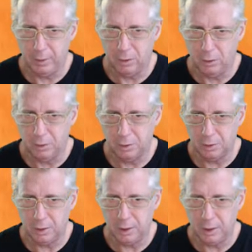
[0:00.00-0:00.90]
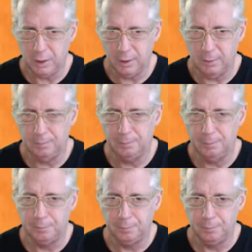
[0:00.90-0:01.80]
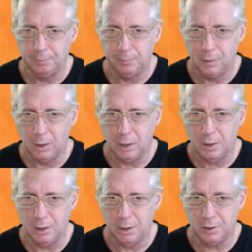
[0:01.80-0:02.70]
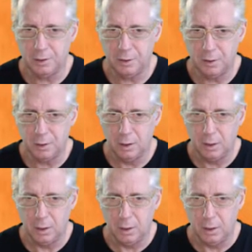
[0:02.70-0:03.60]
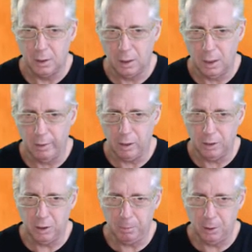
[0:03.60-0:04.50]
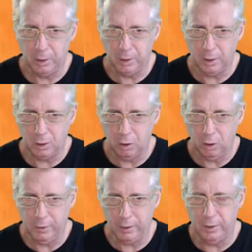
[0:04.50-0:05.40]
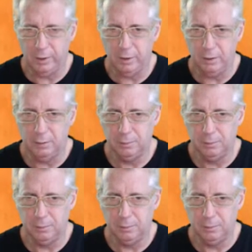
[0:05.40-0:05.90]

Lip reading: goes the archers. Now we're going to deploy over here.